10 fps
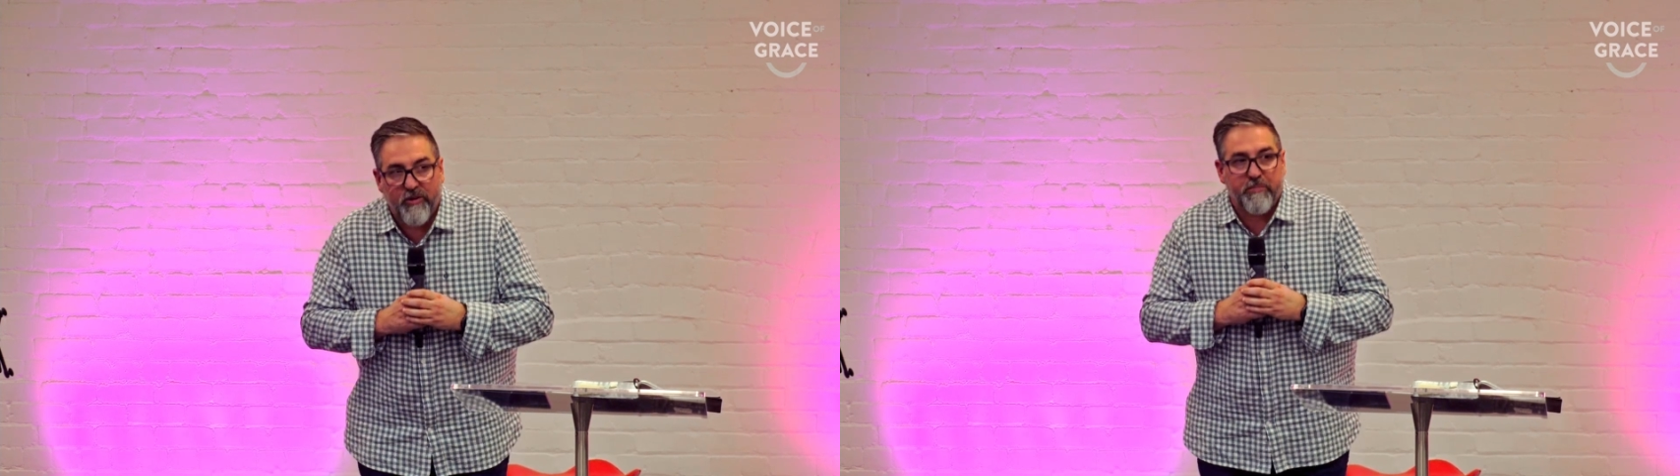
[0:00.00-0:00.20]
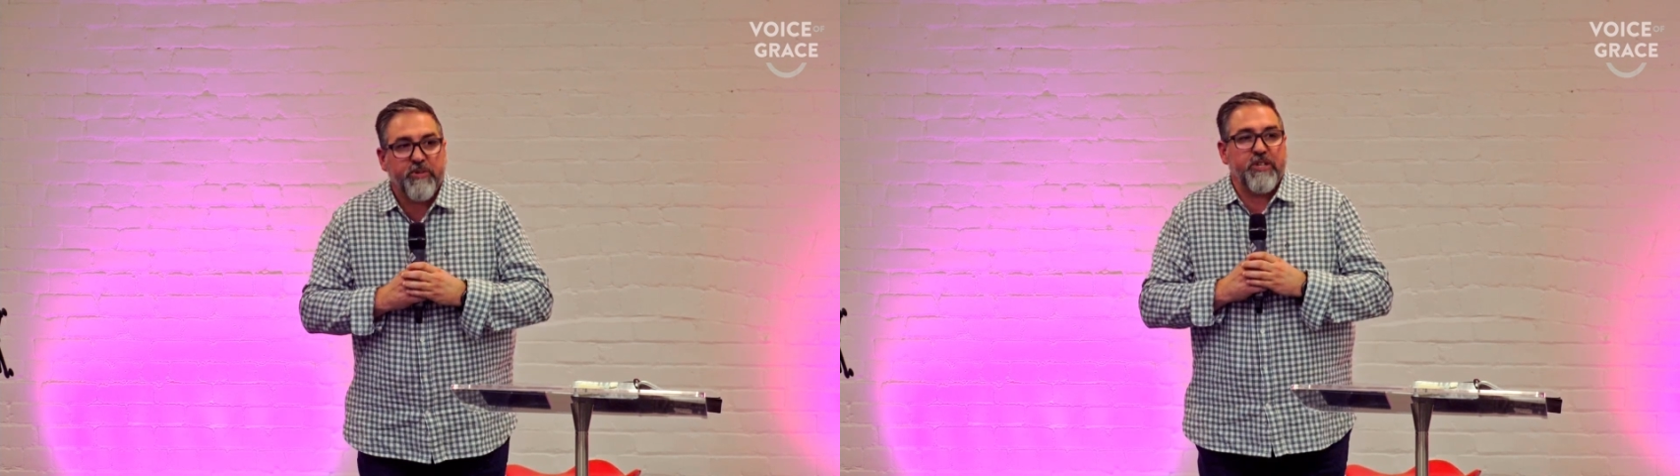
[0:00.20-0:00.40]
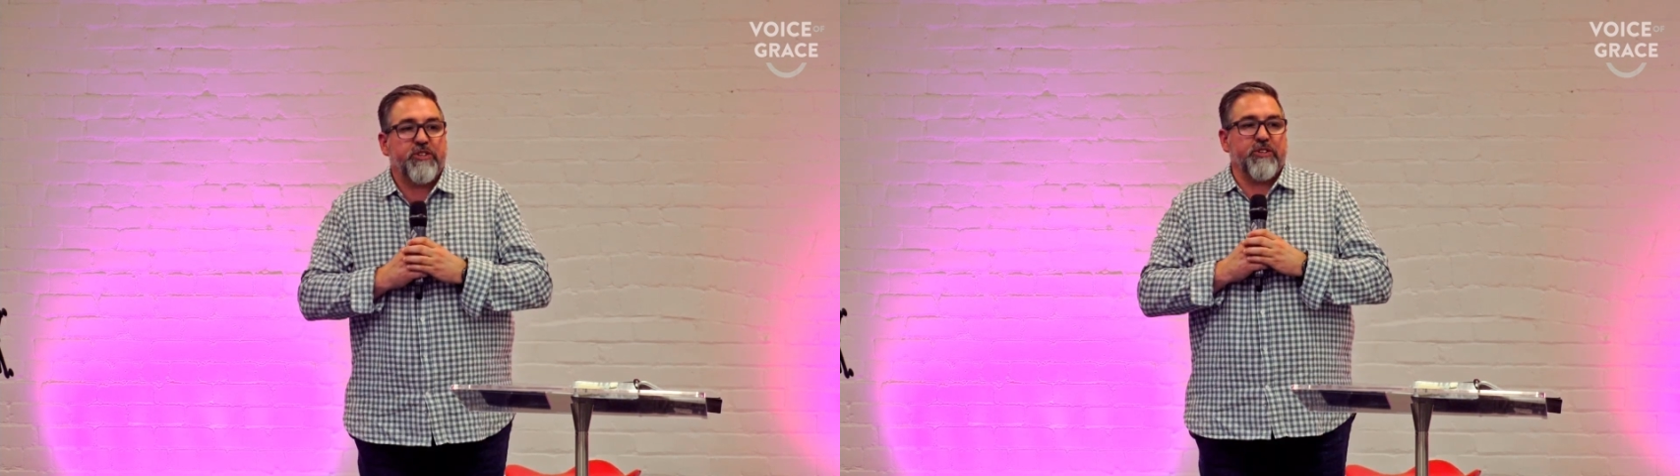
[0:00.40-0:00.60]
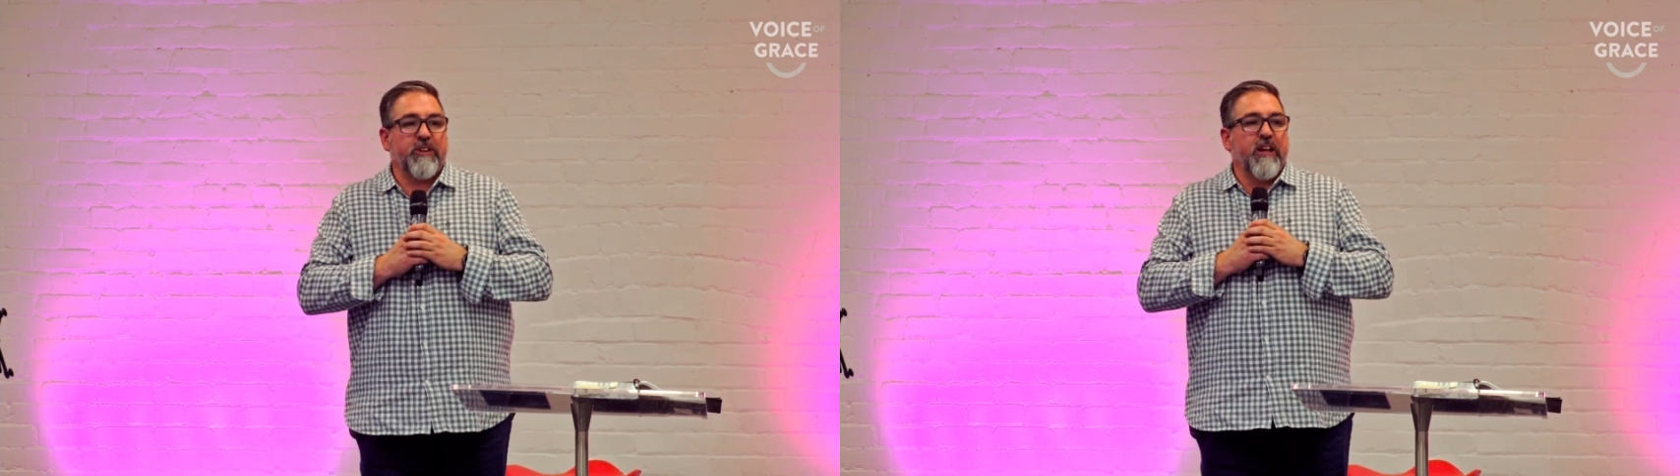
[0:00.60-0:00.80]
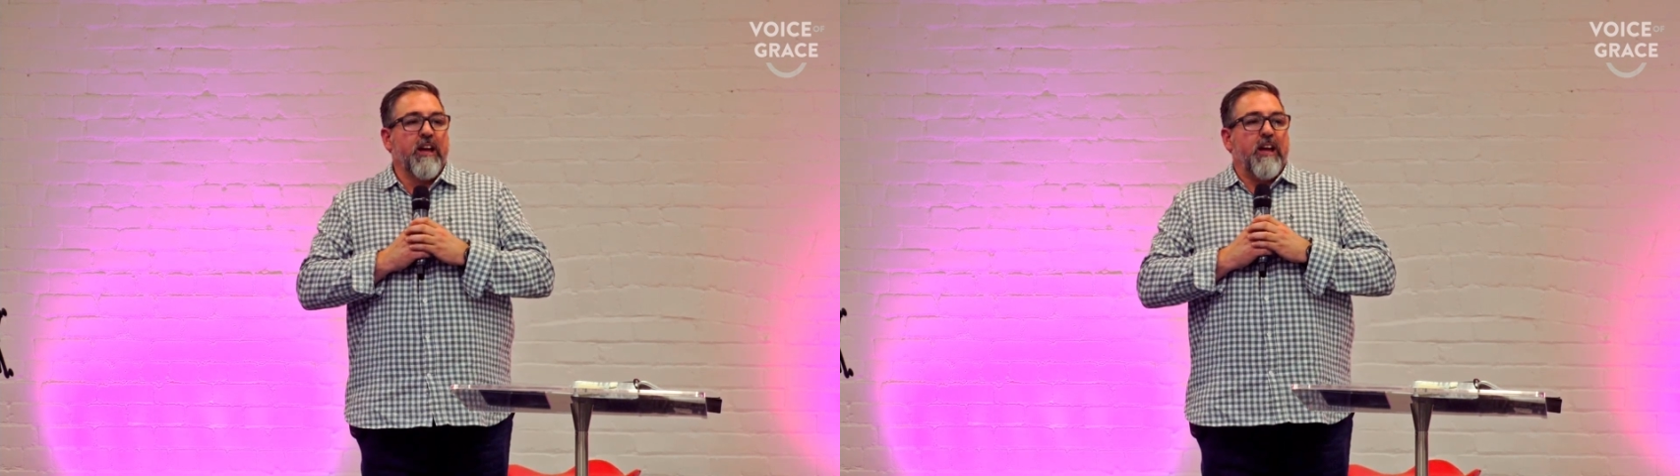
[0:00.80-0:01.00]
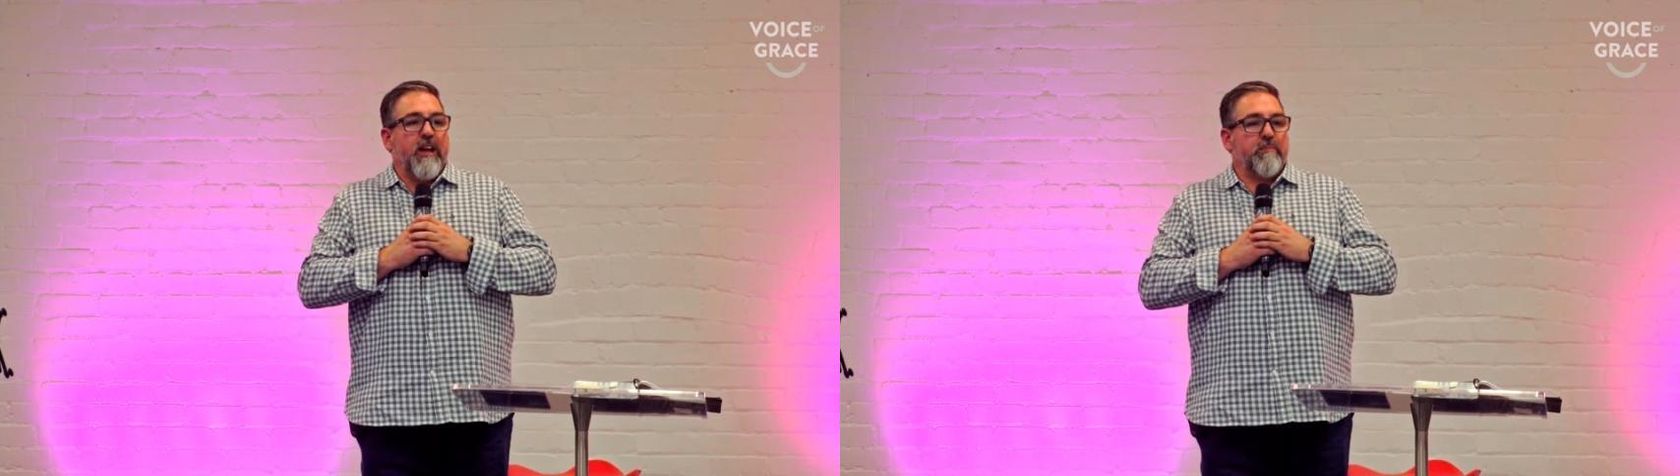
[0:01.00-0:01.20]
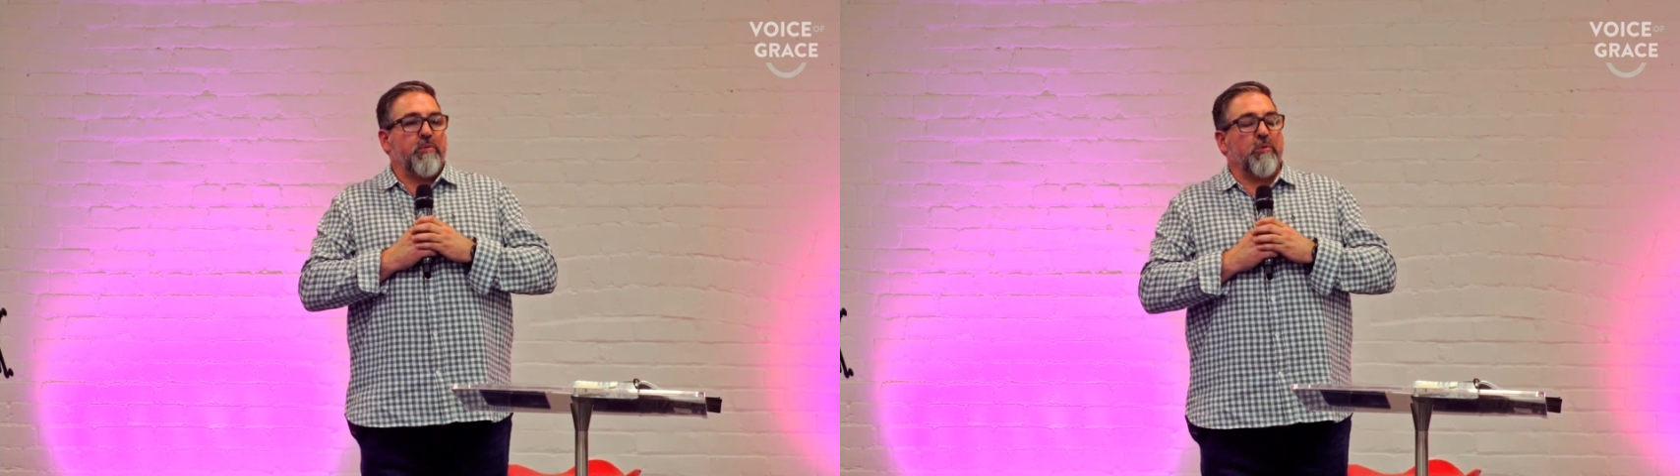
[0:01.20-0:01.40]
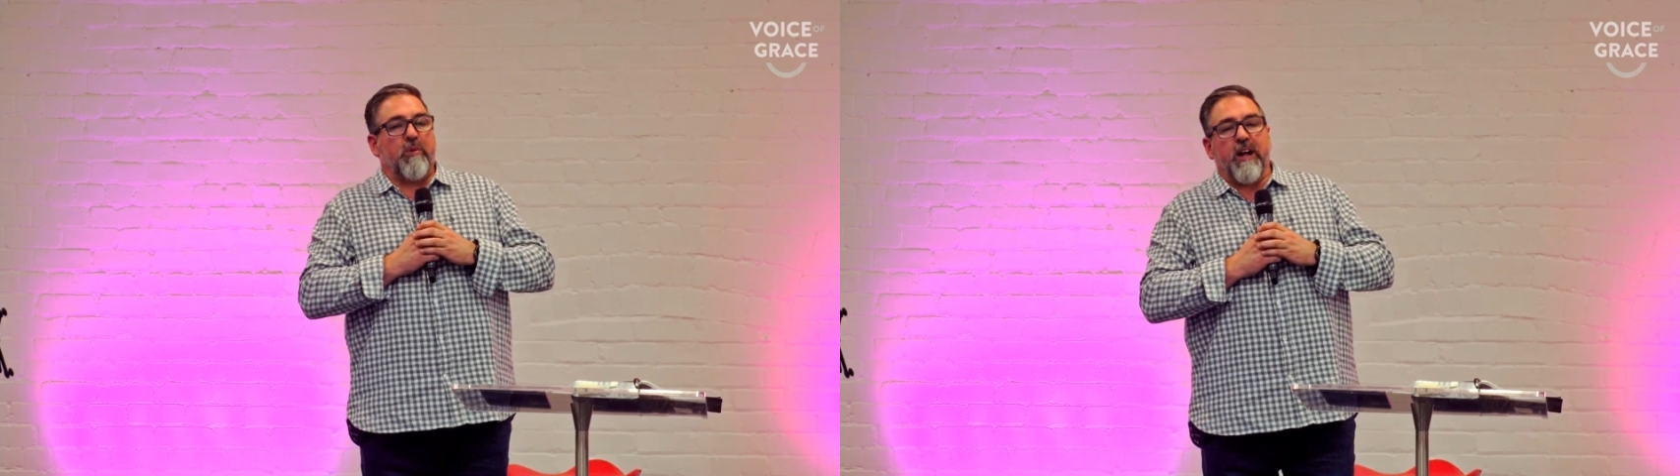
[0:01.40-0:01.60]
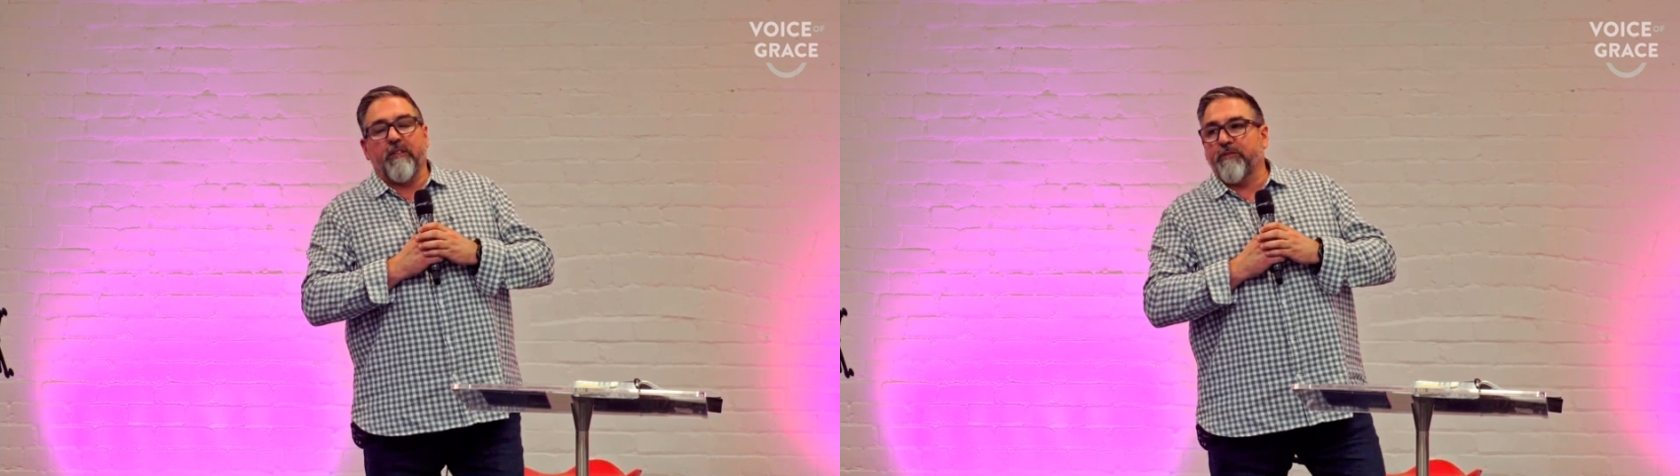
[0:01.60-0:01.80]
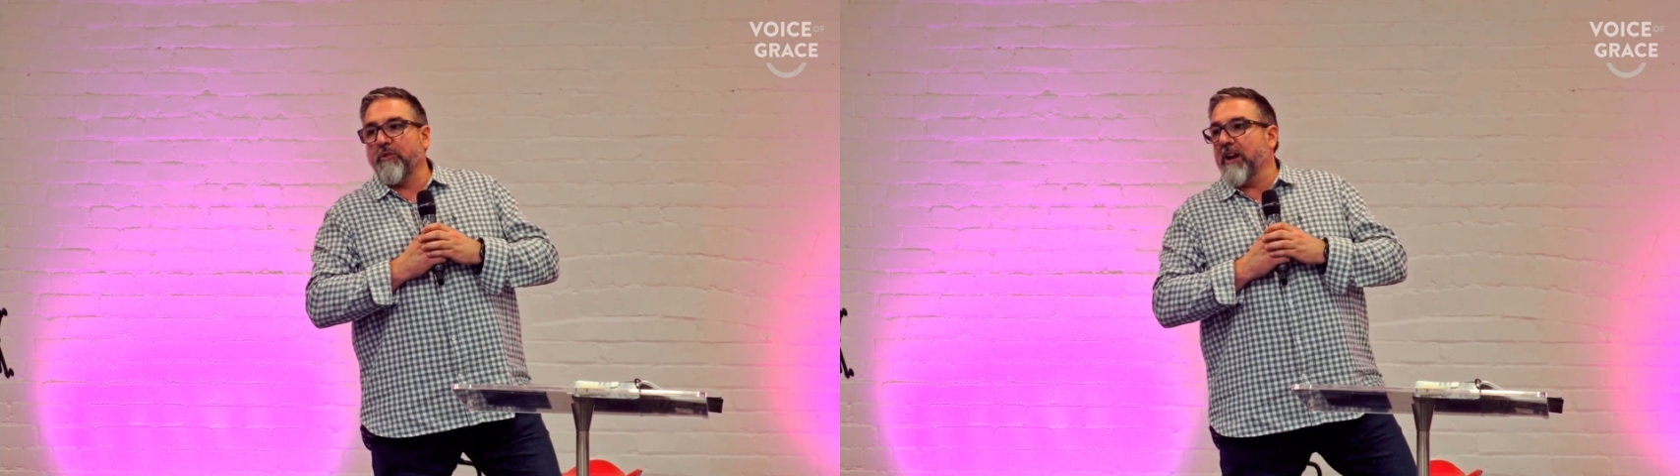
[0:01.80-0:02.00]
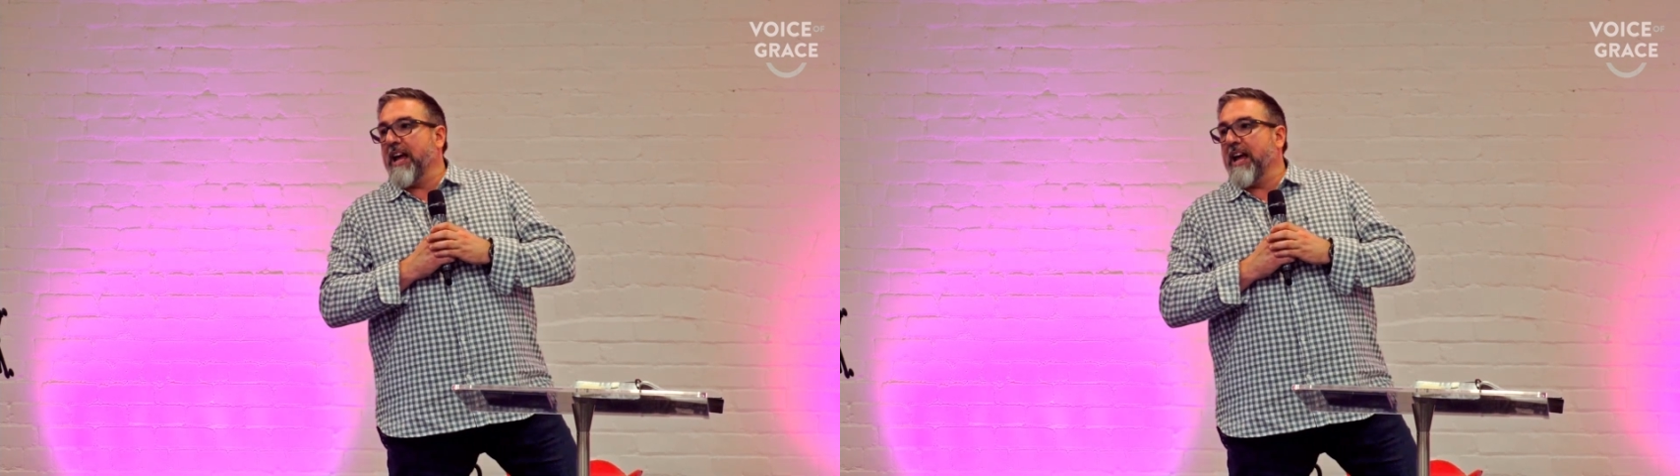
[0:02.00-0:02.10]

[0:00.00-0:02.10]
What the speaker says: position and put one foot